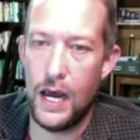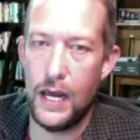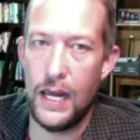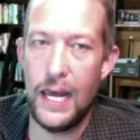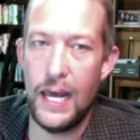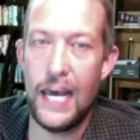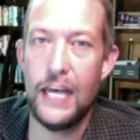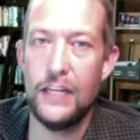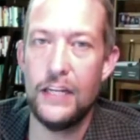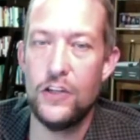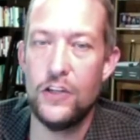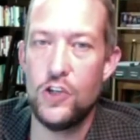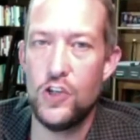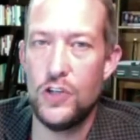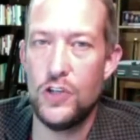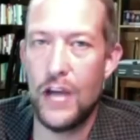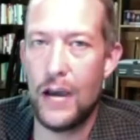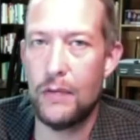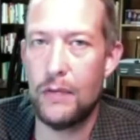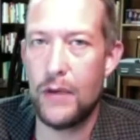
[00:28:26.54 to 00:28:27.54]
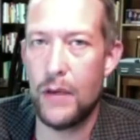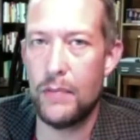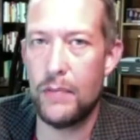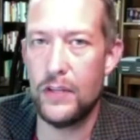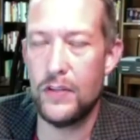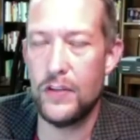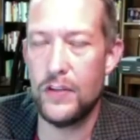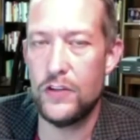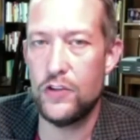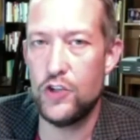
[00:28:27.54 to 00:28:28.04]
Hey, how
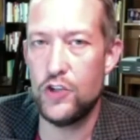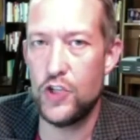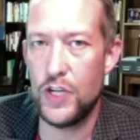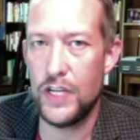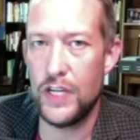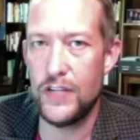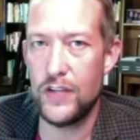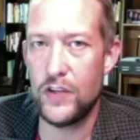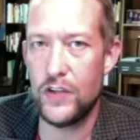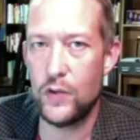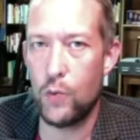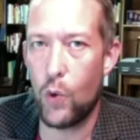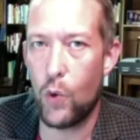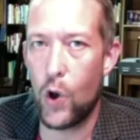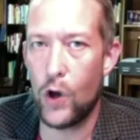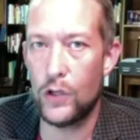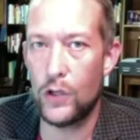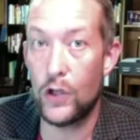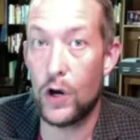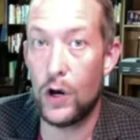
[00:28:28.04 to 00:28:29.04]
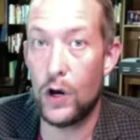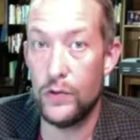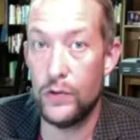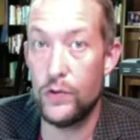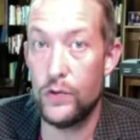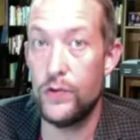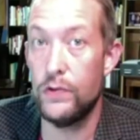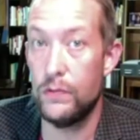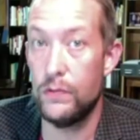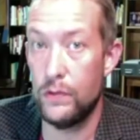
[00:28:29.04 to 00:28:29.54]
about this? Jesus walked
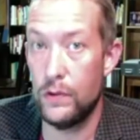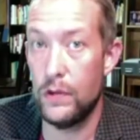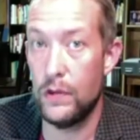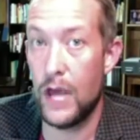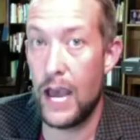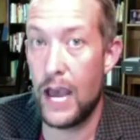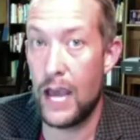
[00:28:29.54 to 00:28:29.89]
on